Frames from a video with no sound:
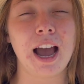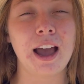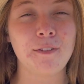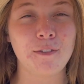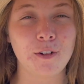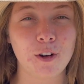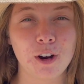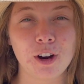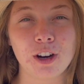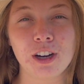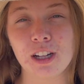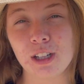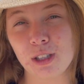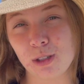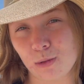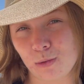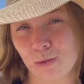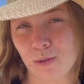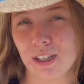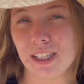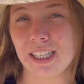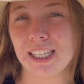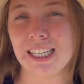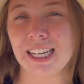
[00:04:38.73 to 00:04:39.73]
I've heard it's
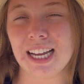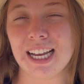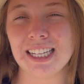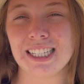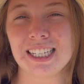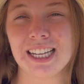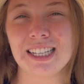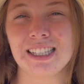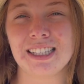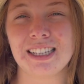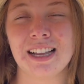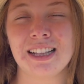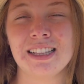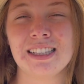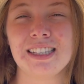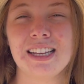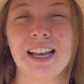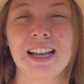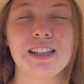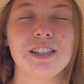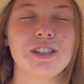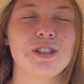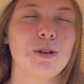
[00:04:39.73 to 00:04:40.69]
really nice at sunset,